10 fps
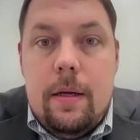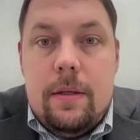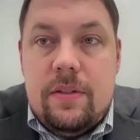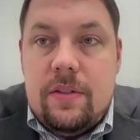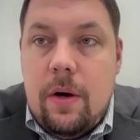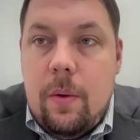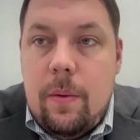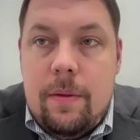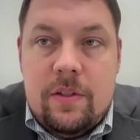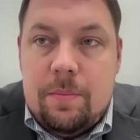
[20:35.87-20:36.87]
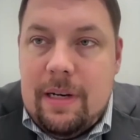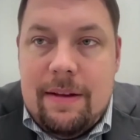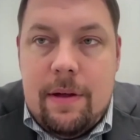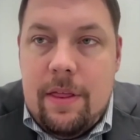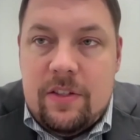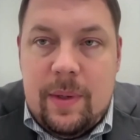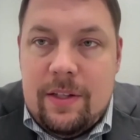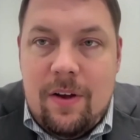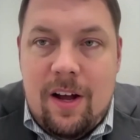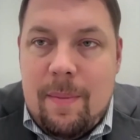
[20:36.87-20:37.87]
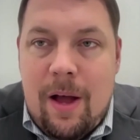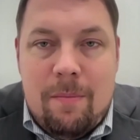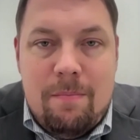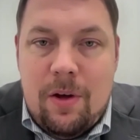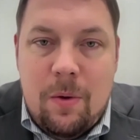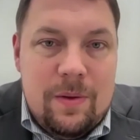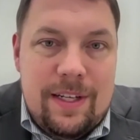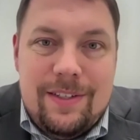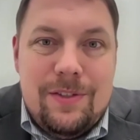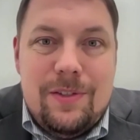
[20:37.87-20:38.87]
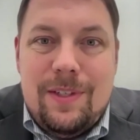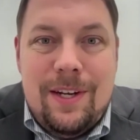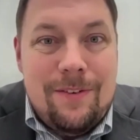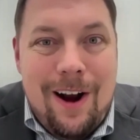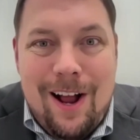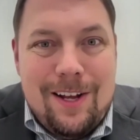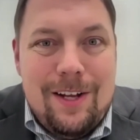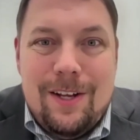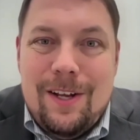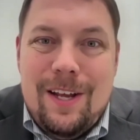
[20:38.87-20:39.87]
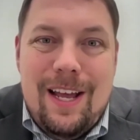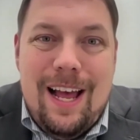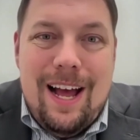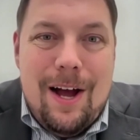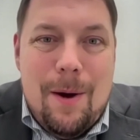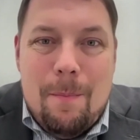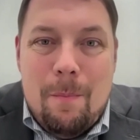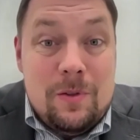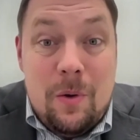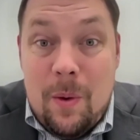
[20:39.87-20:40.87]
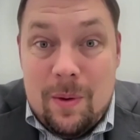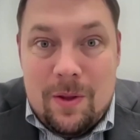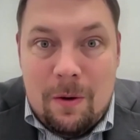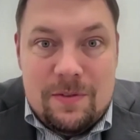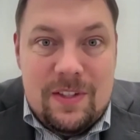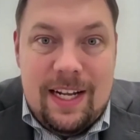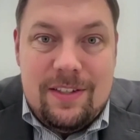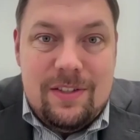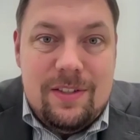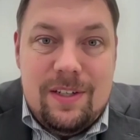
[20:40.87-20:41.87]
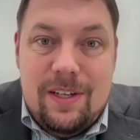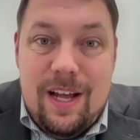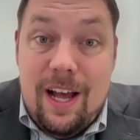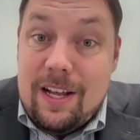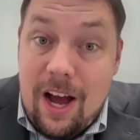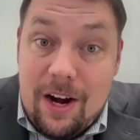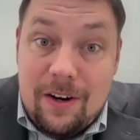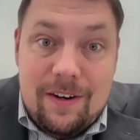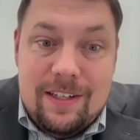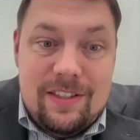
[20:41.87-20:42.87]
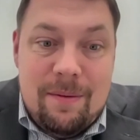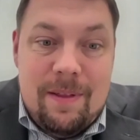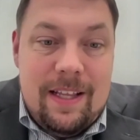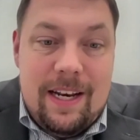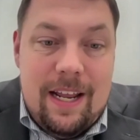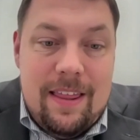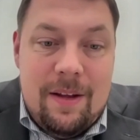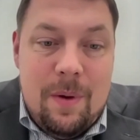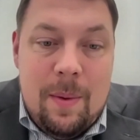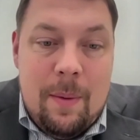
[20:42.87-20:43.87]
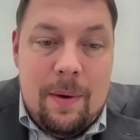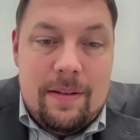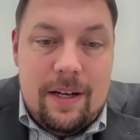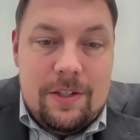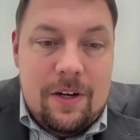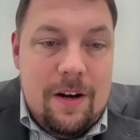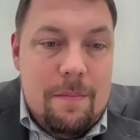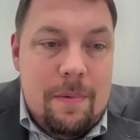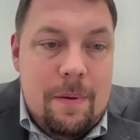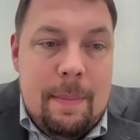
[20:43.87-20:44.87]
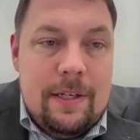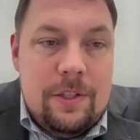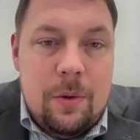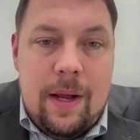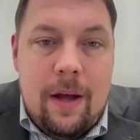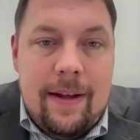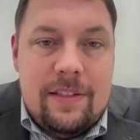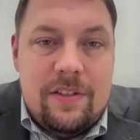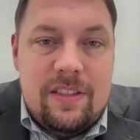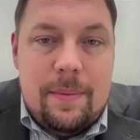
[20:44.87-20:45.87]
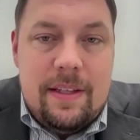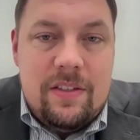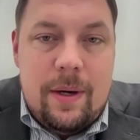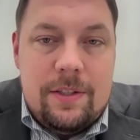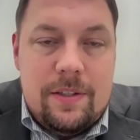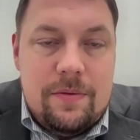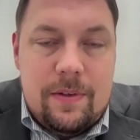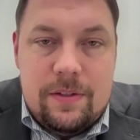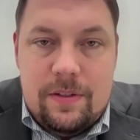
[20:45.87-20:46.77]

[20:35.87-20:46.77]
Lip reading: So there's plenty of other things we can talk about. The Houthis, Iraq, what's going on with the Gulf states. Qatar is something that I think we might want to touch on. But Joy, I'll answer some of these questions first.